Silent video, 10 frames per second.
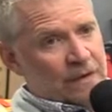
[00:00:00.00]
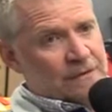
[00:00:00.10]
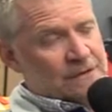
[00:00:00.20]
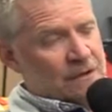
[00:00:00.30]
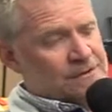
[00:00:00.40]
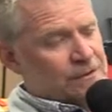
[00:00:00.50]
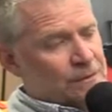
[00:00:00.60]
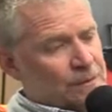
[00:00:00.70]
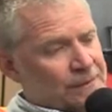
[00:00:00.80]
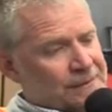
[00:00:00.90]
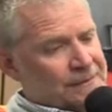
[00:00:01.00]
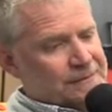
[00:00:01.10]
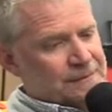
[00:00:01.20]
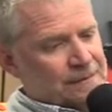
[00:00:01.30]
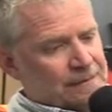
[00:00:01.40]
and it was also, you
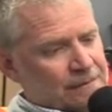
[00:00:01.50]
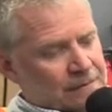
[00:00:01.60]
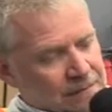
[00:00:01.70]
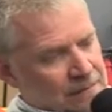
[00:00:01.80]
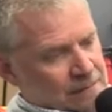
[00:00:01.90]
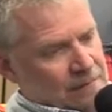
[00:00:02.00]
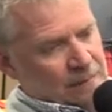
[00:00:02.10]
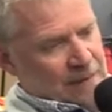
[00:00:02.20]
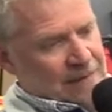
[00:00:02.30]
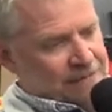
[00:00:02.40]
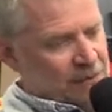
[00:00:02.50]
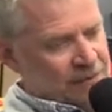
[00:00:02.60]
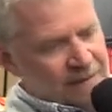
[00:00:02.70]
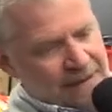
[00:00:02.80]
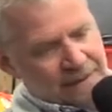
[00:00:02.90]
know, I've
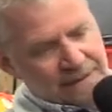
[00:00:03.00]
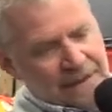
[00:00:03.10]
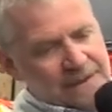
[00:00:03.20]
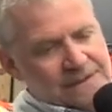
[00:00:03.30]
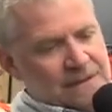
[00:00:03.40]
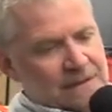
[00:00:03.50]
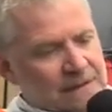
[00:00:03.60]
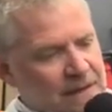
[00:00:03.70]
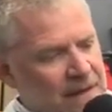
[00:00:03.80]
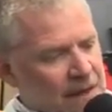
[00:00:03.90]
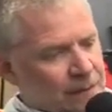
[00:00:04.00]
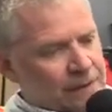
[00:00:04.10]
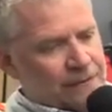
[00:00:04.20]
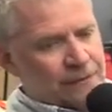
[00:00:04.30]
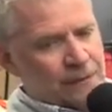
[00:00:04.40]
talked about the things that I
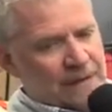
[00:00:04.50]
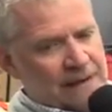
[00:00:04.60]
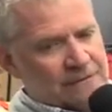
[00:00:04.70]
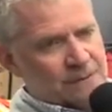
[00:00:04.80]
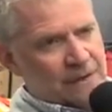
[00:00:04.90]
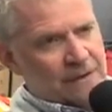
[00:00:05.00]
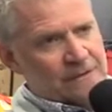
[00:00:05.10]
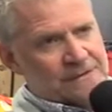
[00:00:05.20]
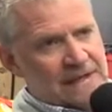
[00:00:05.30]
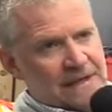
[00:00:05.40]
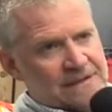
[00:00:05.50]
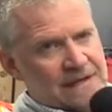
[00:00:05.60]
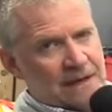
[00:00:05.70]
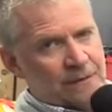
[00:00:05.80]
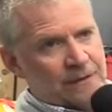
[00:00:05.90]
went through, and that was one of those things
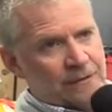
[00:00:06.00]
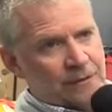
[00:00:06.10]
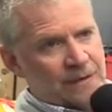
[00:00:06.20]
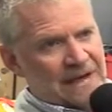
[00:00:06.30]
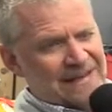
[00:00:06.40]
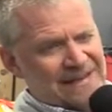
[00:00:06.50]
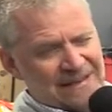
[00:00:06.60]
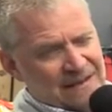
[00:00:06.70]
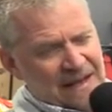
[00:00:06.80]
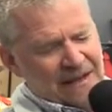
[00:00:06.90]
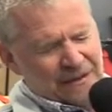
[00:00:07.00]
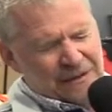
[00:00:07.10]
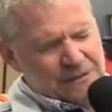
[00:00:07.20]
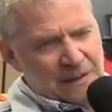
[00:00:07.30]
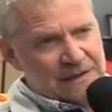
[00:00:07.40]
that I went through, and I didn't
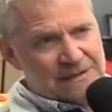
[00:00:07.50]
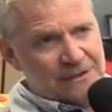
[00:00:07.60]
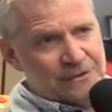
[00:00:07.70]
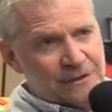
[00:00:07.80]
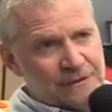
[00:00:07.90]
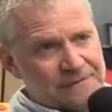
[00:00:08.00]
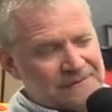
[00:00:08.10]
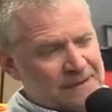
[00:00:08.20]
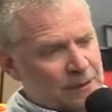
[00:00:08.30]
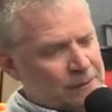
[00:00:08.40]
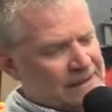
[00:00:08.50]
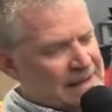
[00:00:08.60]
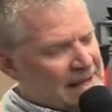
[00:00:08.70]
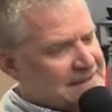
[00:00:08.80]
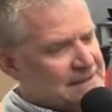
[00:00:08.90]
handle it as well as I should have. You know,
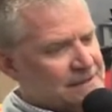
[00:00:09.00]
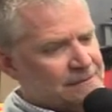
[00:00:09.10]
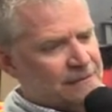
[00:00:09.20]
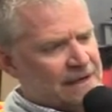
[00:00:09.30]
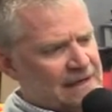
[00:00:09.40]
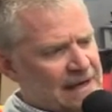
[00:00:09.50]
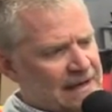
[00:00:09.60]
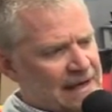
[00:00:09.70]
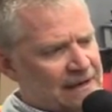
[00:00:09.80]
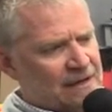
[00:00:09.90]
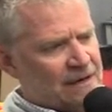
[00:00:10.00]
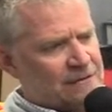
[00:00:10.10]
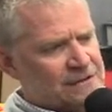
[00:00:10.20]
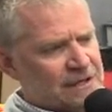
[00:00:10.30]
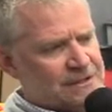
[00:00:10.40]
Frank and I had had a
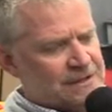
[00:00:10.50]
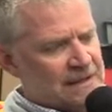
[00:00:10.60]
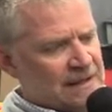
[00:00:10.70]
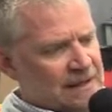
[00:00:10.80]
conversation,